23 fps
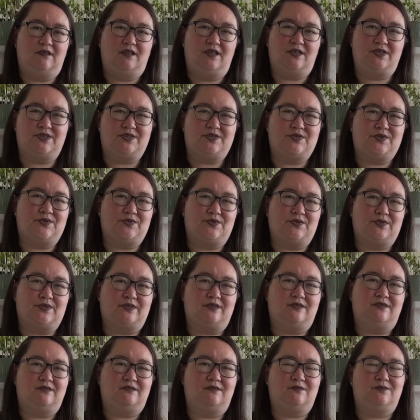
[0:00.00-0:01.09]
I just
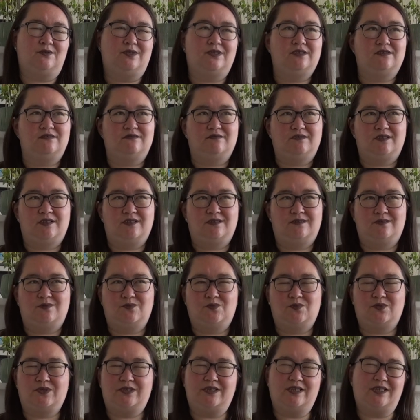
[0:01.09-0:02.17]
thought, well,
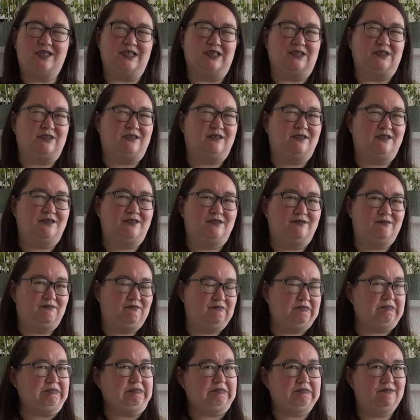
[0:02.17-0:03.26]
wouldn't it look
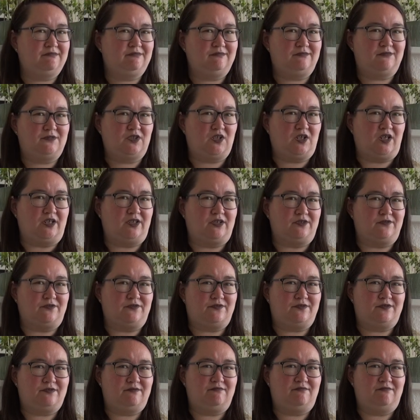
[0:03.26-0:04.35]
kind of
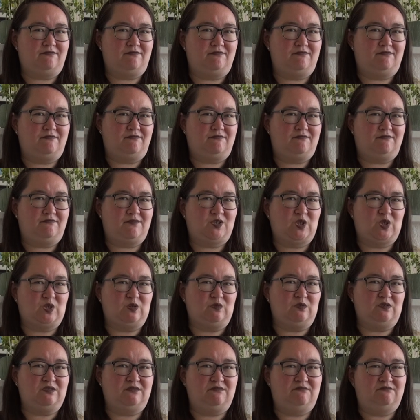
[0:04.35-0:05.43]

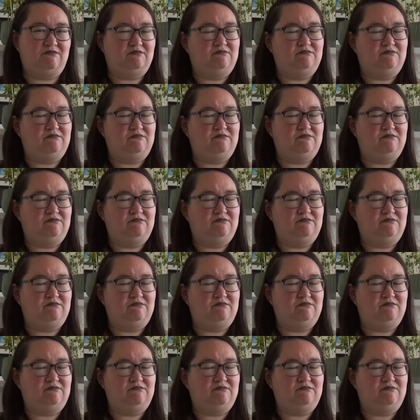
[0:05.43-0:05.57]
cool?